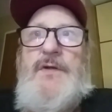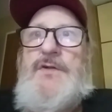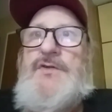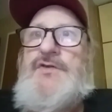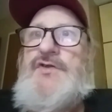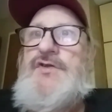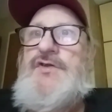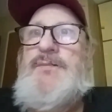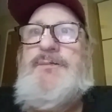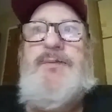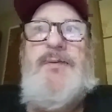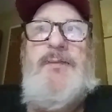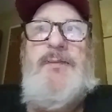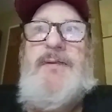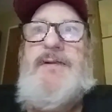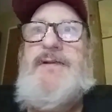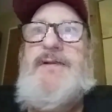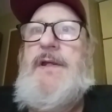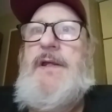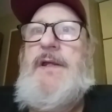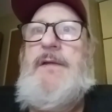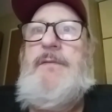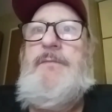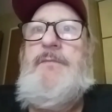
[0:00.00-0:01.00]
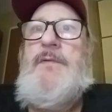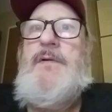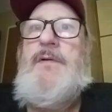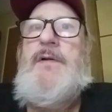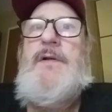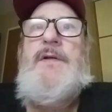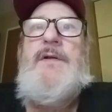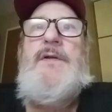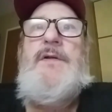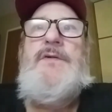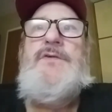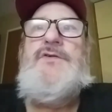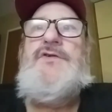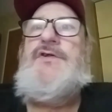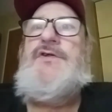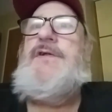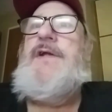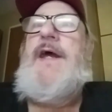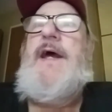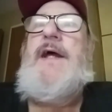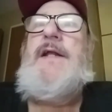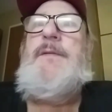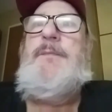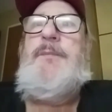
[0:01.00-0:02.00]
shouldn't have
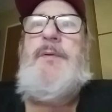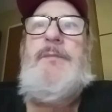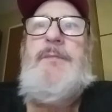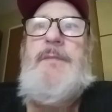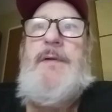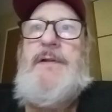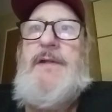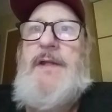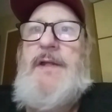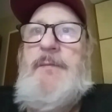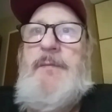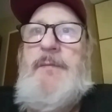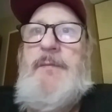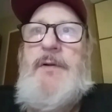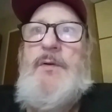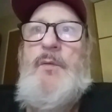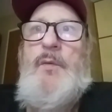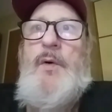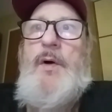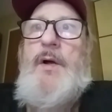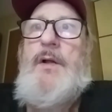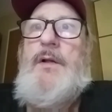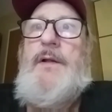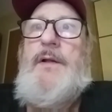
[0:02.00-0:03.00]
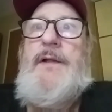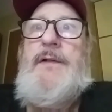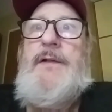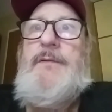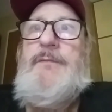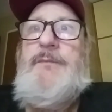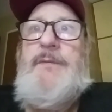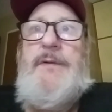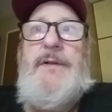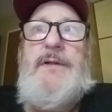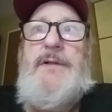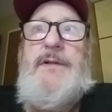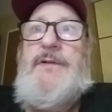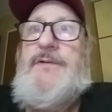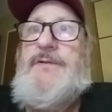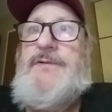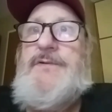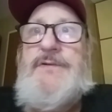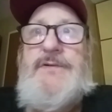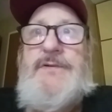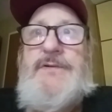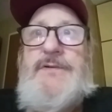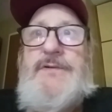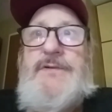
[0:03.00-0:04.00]
had to put my name on the wallet
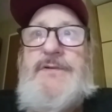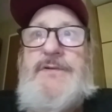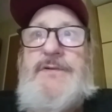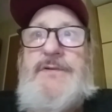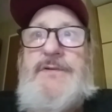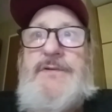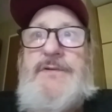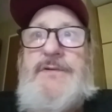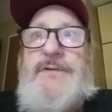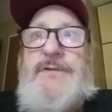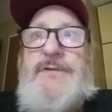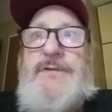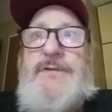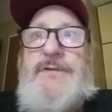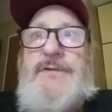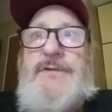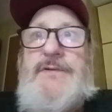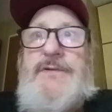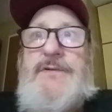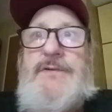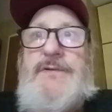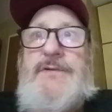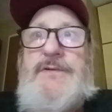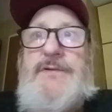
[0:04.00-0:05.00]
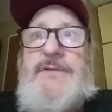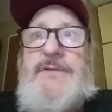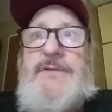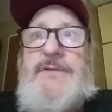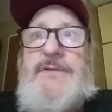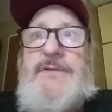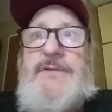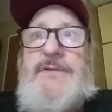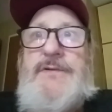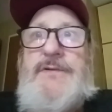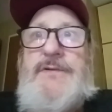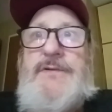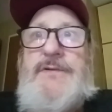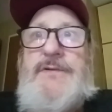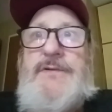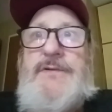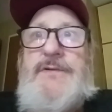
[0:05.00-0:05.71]
because my ID was in there.